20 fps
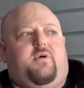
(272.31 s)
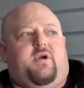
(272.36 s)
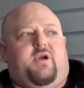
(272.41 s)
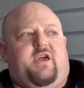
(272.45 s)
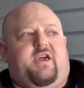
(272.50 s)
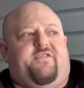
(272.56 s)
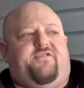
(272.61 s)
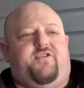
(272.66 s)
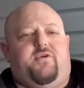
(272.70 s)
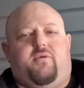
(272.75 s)

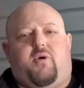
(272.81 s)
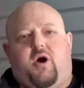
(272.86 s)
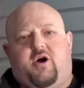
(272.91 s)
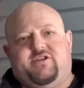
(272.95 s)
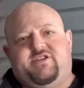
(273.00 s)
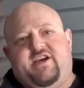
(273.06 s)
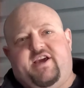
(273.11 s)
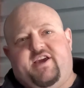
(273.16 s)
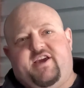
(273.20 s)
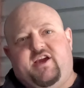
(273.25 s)
If you are
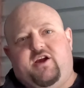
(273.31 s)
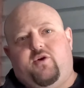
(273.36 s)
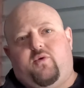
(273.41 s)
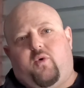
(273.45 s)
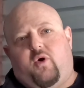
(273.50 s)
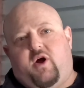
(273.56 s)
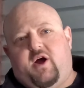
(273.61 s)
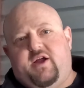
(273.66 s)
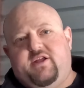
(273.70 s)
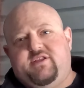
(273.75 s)
taking
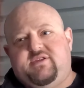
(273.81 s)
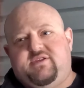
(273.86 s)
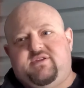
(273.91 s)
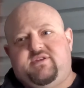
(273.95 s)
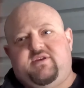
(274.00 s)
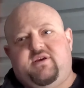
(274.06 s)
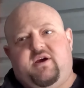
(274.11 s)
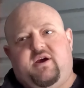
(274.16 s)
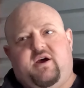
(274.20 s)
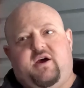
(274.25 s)

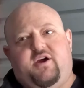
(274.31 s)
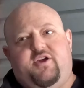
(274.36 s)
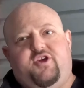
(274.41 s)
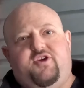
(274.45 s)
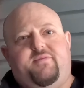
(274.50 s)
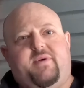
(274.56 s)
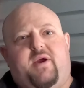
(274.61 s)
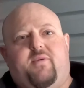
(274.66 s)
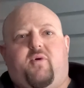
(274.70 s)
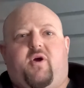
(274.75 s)
quads,
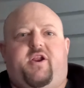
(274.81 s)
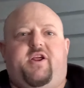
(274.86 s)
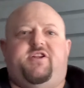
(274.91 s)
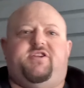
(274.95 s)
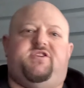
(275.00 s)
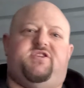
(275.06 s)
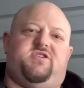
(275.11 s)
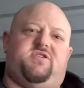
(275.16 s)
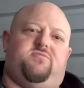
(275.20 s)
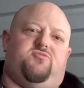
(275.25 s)
you may run
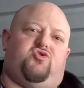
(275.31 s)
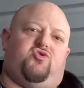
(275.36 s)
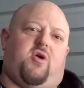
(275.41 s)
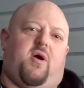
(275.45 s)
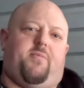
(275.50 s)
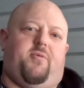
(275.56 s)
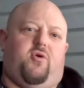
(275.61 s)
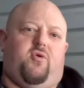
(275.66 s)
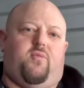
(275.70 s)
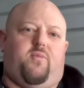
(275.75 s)
into some
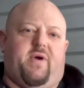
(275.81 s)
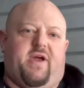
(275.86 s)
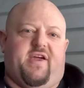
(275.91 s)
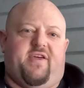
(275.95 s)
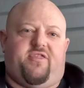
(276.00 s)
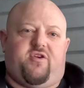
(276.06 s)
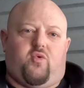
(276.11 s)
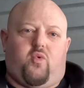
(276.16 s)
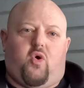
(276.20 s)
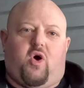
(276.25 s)
trouble
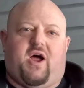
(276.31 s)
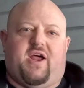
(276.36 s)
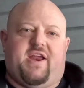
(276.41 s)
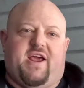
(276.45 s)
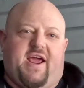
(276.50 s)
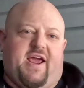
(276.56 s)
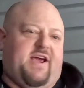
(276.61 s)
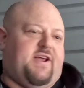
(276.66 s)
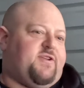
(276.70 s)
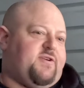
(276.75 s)
with quad
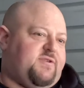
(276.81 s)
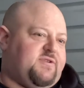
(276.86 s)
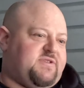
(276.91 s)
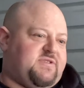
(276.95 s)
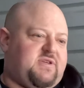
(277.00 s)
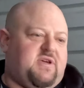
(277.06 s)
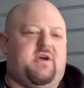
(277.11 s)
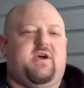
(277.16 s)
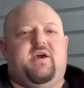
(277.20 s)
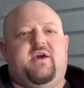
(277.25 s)

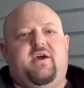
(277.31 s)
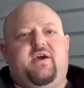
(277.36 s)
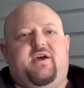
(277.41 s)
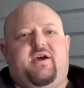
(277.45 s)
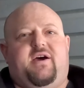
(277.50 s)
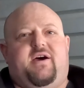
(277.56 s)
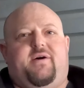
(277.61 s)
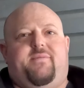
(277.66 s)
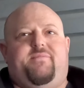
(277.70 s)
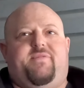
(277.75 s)
handles.
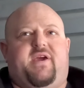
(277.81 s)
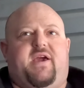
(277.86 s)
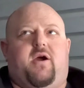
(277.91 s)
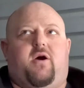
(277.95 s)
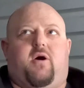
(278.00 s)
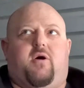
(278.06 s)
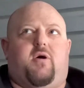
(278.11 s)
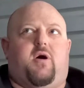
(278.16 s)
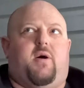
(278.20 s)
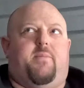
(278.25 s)
They
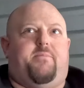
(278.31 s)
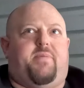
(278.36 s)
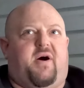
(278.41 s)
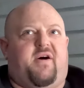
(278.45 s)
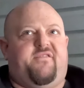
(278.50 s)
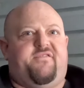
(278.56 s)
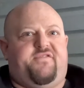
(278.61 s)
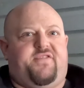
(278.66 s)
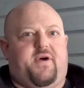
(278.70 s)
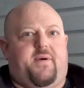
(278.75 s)
are
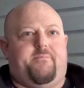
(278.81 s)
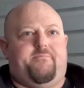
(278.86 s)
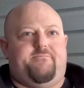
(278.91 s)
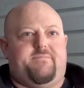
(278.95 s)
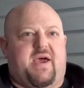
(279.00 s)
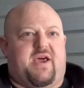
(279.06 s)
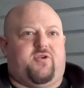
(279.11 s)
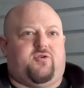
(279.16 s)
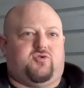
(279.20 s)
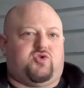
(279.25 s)
above the
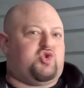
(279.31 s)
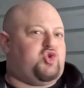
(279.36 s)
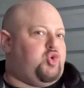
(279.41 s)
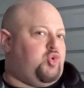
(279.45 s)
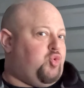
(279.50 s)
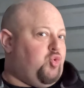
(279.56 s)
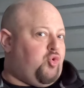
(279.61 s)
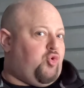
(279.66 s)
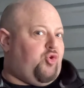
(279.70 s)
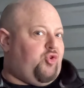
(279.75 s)
metal
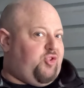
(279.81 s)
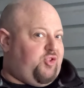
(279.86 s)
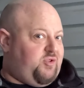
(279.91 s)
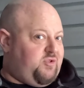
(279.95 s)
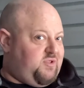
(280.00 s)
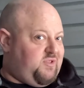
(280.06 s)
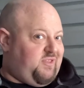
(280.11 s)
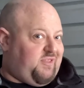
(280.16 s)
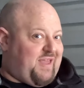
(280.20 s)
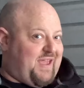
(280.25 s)
tool
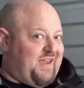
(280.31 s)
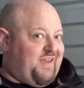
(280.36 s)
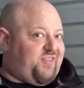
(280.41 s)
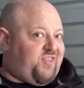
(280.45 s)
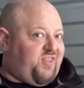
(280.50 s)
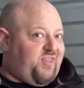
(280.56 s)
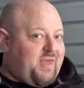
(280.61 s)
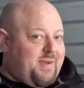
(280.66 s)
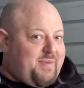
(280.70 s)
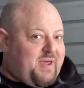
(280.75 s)

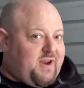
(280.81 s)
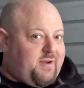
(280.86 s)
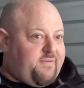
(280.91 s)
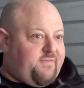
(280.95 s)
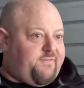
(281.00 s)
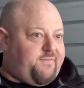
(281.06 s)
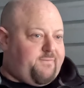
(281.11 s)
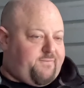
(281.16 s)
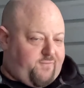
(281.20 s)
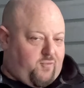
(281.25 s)
length limit
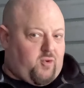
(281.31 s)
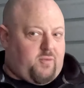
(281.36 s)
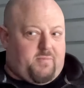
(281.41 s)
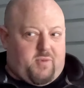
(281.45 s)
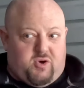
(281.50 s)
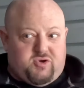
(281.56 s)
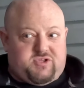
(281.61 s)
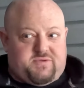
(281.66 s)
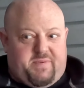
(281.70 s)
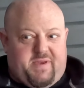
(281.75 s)
for
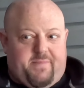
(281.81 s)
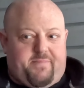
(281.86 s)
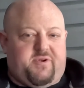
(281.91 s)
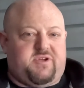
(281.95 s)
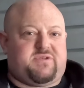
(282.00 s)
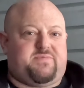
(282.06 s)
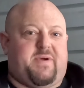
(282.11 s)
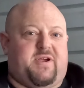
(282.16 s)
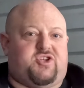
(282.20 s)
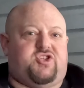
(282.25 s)
most people,
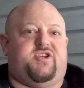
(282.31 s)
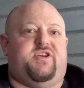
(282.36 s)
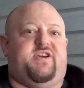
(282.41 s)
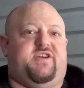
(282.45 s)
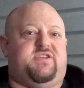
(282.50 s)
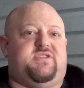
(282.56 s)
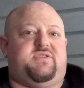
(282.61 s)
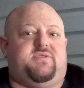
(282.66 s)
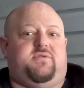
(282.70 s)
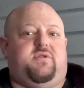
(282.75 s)
especially
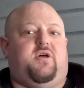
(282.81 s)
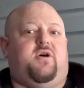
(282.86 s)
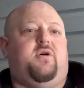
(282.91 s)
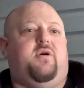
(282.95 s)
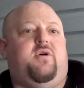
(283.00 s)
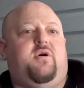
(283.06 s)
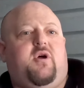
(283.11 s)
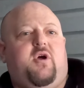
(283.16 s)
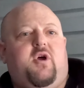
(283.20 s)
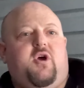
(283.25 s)
as
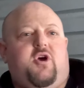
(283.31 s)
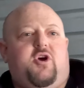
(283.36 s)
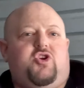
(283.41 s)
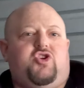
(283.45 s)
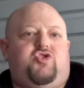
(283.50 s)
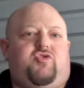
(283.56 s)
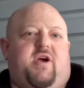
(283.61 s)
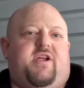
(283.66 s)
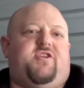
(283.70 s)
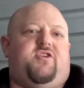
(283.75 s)
the
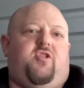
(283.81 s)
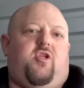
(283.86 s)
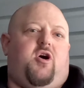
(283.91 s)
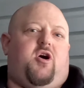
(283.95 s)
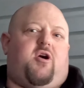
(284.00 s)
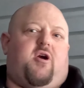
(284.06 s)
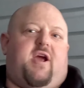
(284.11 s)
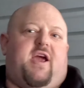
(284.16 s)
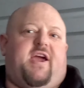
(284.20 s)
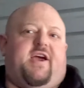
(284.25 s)
trend to
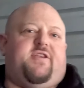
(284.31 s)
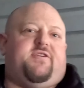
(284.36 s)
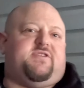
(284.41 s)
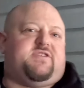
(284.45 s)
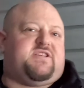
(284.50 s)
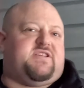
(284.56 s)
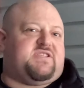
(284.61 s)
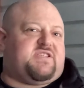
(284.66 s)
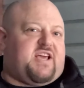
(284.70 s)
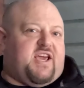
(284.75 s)
longer
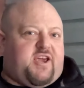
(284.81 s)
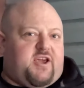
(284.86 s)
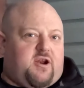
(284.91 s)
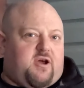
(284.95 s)
handles has taken